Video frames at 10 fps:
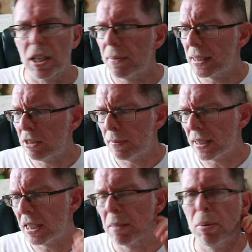I was a little bit
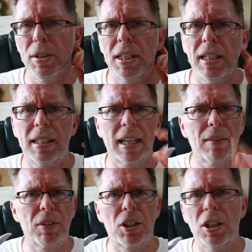disappointed to
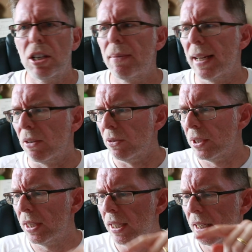have to turn around
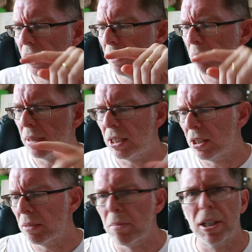
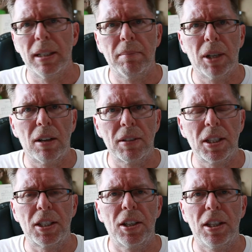because my
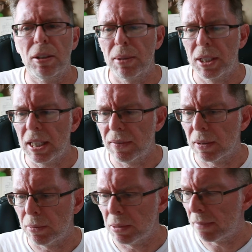RSSI and the receiver
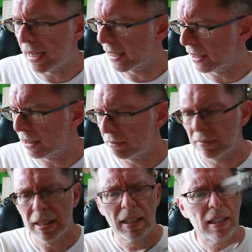was bad
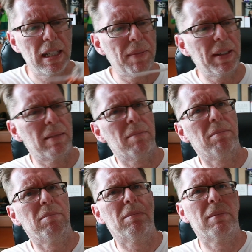nothing
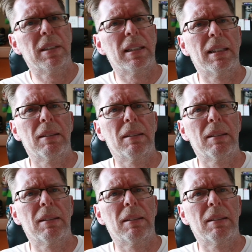uh,